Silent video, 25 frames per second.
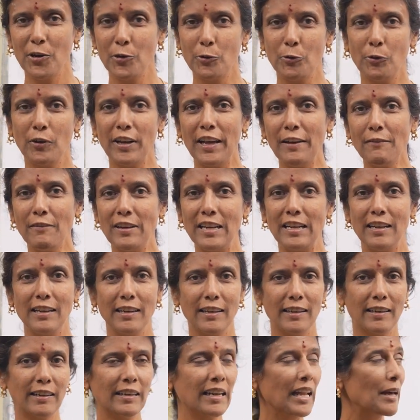Today we'll
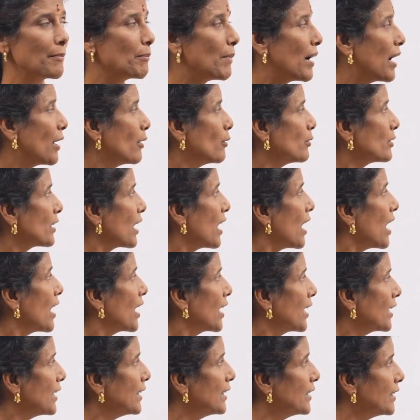learn about
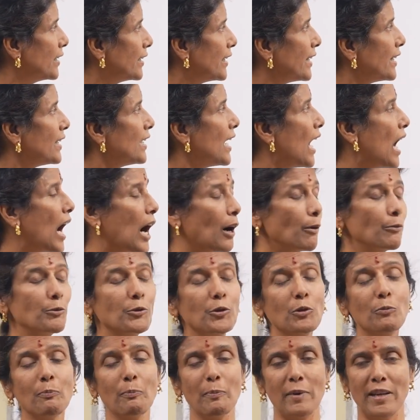learning how
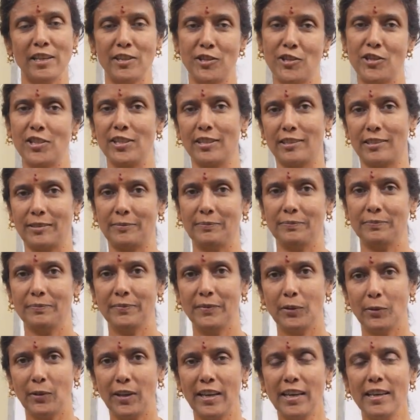to measure.
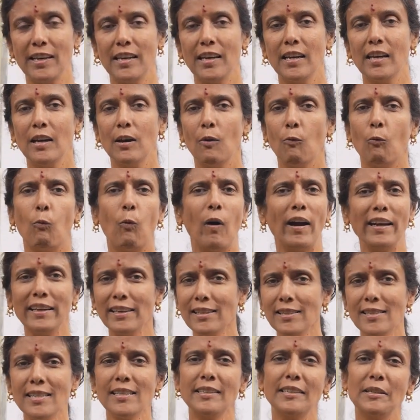Okay, why
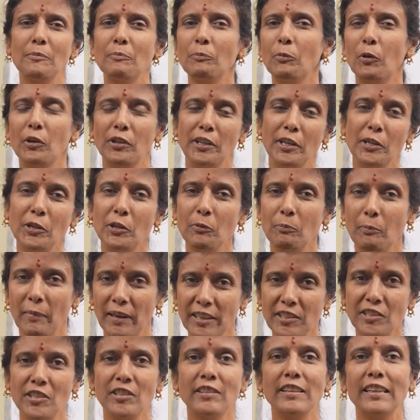is it important to
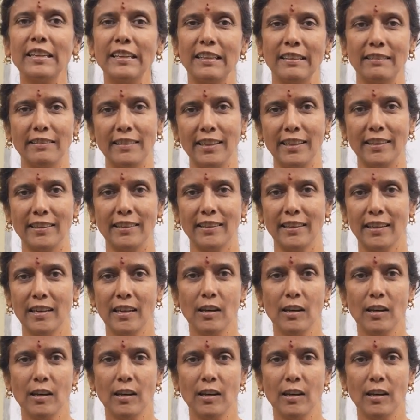measure anything?